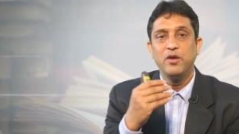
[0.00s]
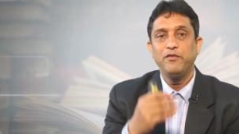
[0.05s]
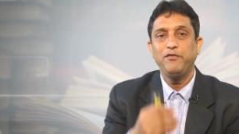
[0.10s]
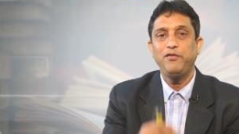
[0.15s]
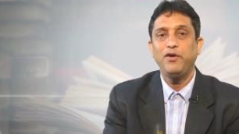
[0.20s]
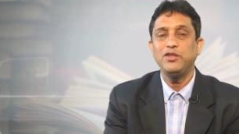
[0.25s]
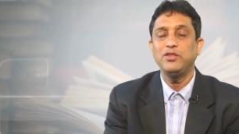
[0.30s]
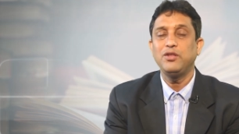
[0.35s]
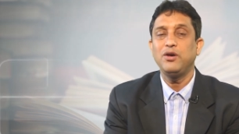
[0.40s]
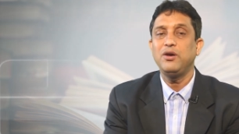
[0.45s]

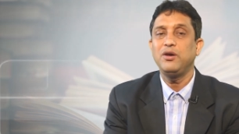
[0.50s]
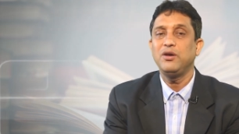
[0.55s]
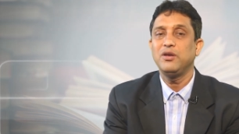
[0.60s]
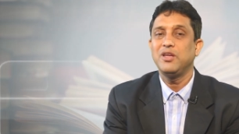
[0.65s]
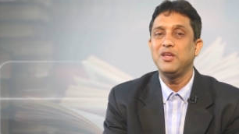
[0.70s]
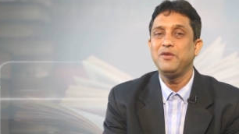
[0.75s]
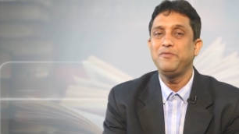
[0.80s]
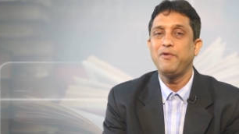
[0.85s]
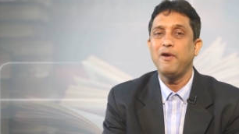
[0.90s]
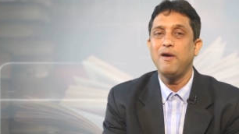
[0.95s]
Further,
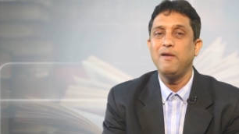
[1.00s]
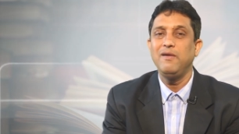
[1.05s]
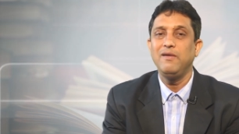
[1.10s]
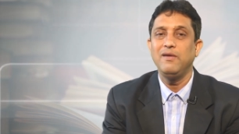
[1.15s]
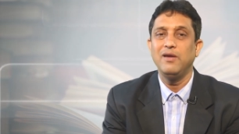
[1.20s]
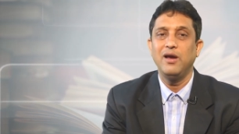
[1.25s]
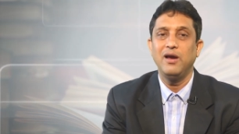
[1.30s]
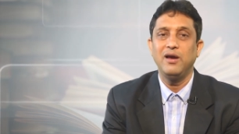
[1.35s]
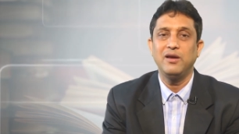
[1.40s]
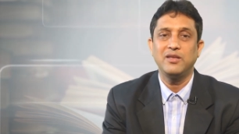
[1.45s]
if I
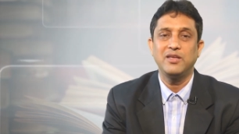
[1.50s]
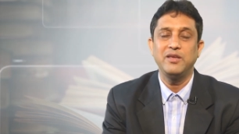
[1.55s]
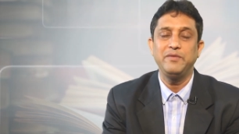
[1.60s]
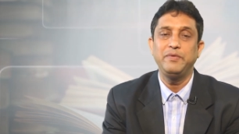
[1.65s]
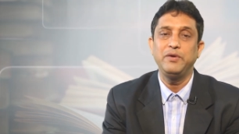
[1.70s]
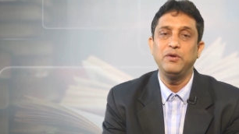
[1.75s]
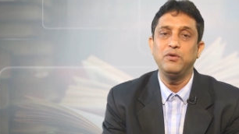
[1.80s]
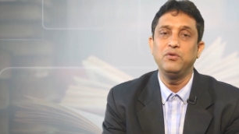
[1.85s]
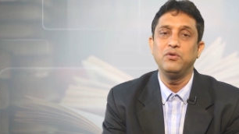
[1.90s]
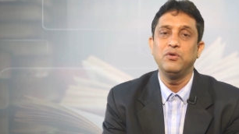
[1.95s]
will
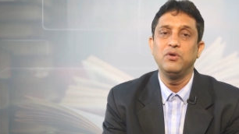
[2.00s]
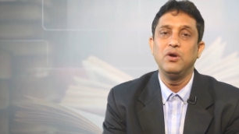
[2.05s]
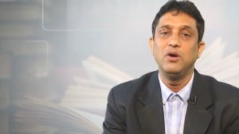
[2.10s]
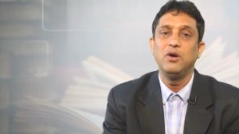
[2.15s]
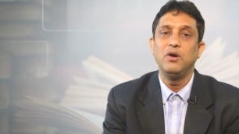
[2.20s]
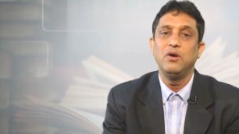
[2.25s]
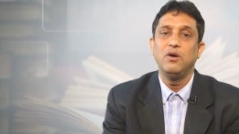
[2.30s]
give you